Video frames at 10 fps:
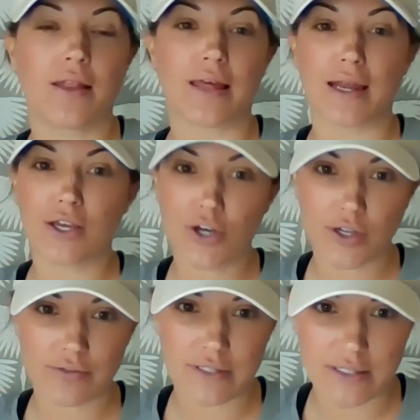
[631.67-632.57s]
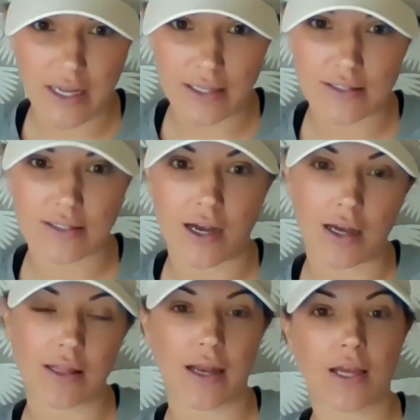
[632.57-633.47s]
That I could have stayed stuck,
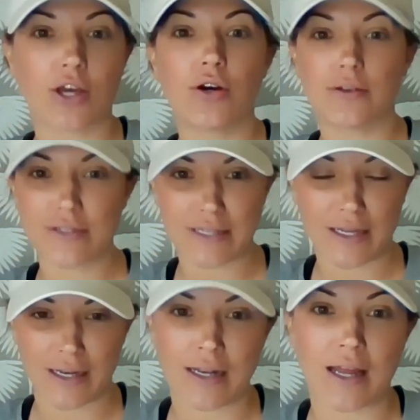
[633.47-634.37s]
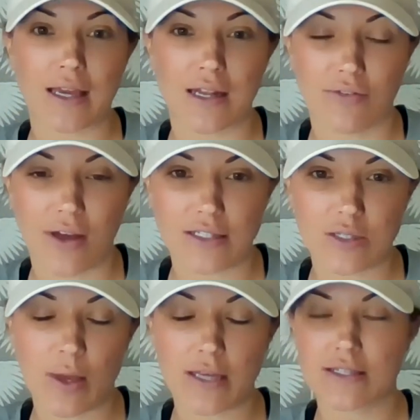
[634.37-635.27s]
that I could have stayed in a negative
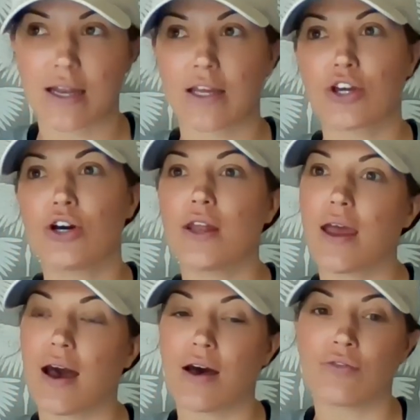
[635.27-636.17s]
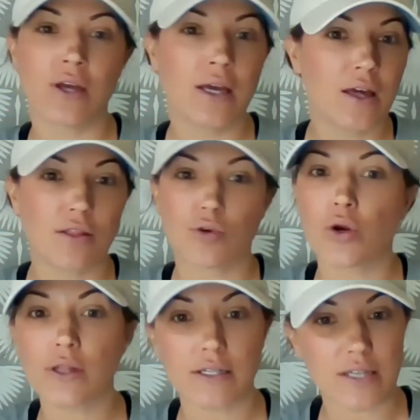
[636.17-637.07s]
headspace, that I could have
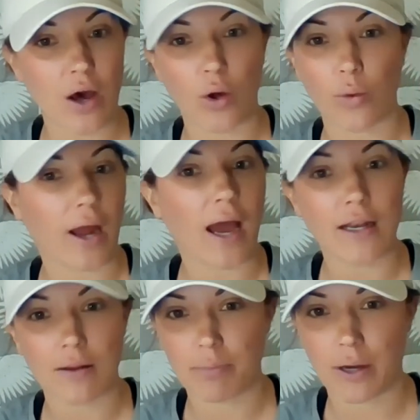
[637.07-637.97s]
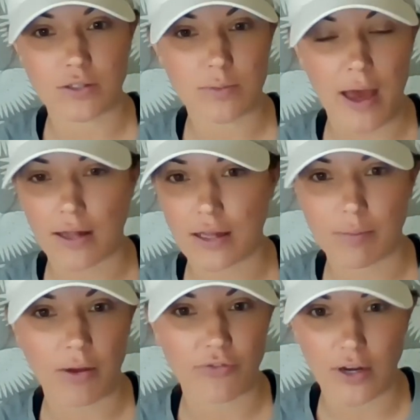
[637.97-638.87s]
thrown in the towel when I didn't bounce back like
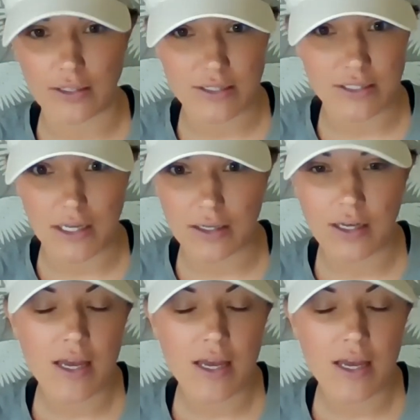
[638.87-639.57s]
my friends did.